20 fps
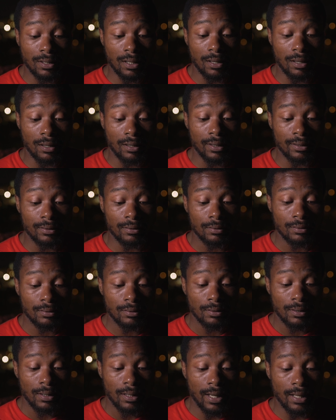God
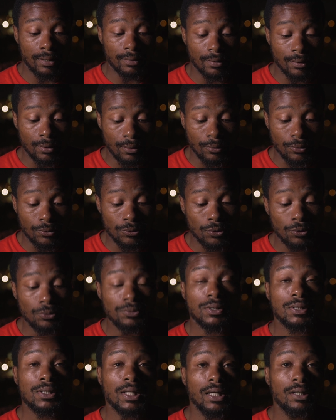and those who
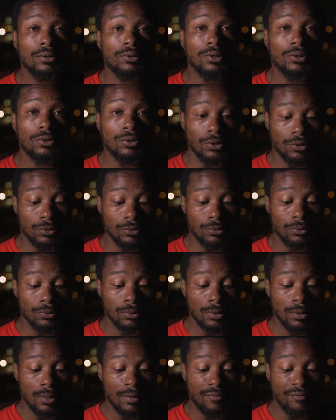seek to do
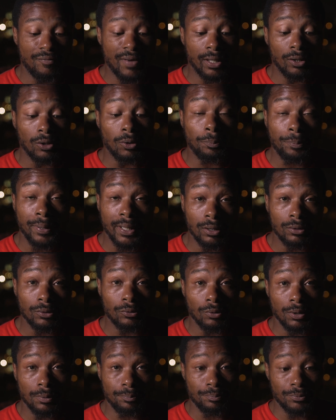fellow
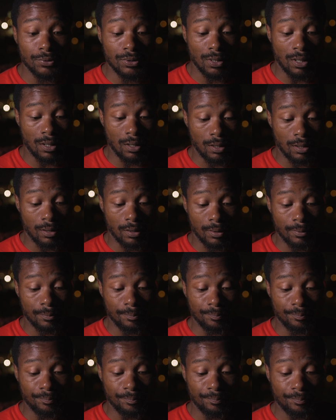pilgrims
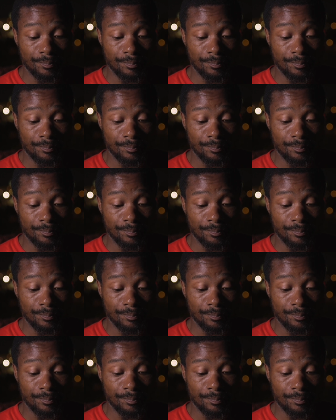harm.